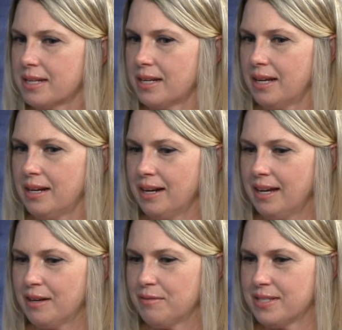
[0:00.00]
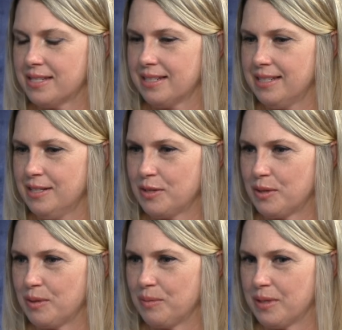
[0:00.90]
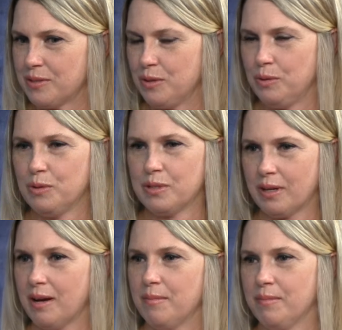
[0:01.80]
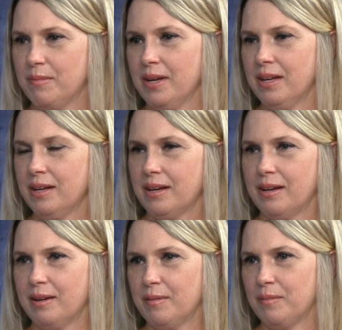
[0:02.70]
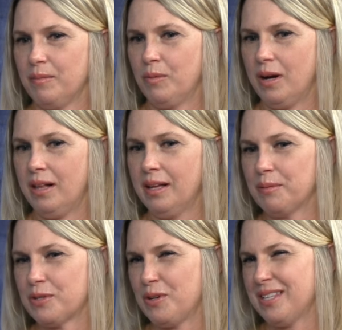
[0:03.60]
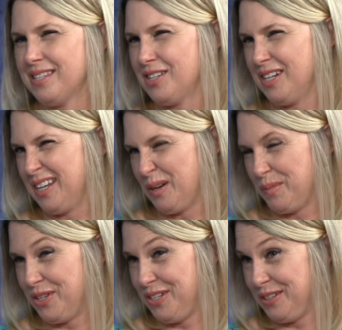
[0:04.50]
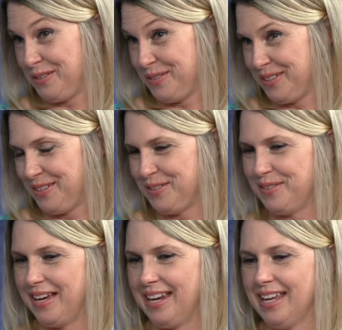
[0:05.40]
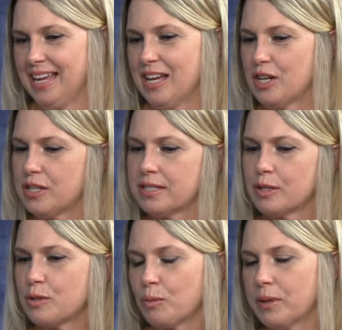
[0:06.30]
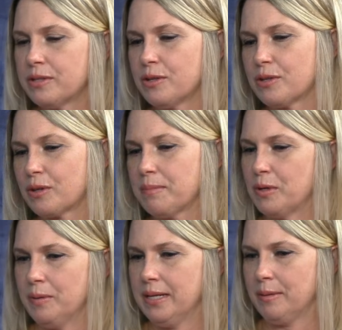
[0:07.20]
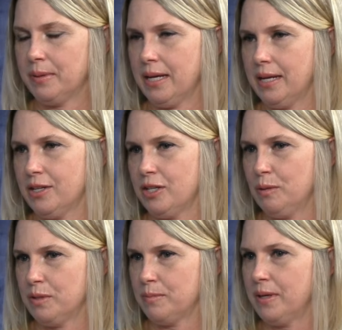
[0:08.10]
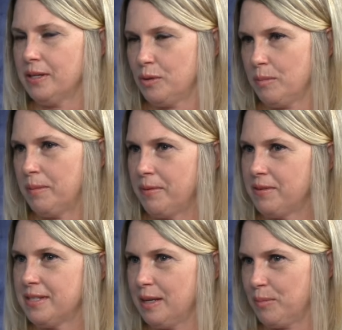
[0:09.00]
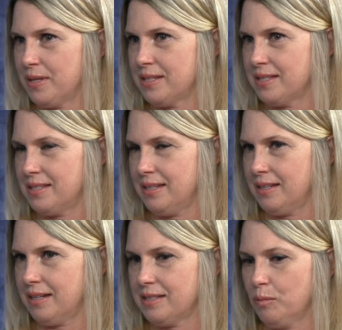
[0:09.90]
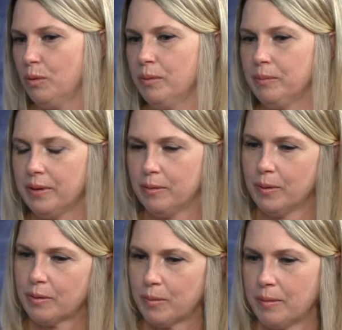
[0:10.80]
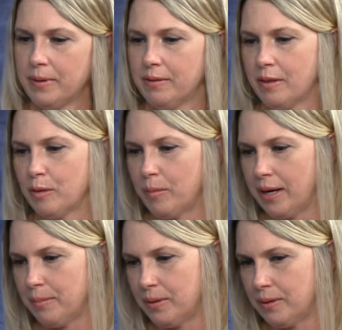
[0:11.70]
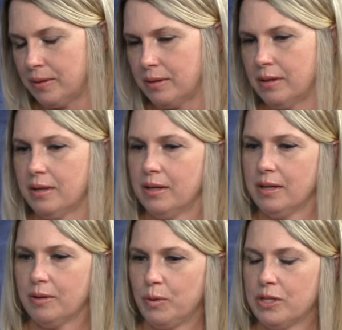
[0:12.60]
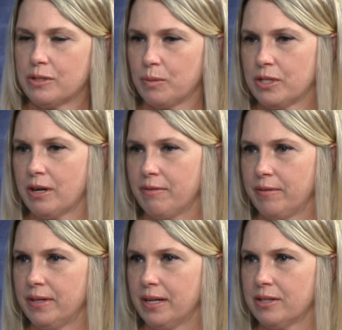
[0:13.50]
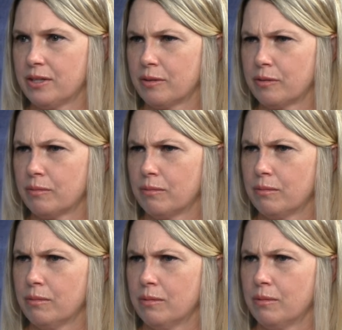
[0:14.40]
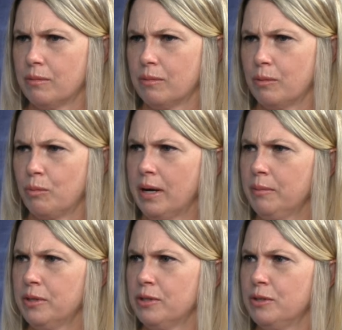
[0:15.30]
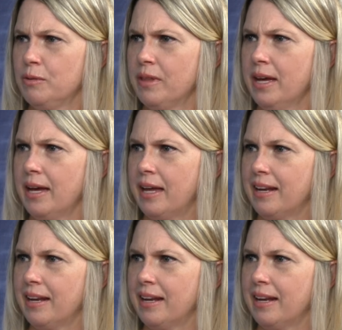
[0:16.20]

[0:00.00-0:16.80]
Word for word: And, and I had a visiting teacher once who used to come. Um, while I was transitioning out, but she didn't really know that. And she said, So, what's your scripture reading plan? And she was married to a member of the stake presidency. And I said, Well, we read the Book of Mormon and then the Bible. And we just switch off every night. And she goes, well, why would you do that?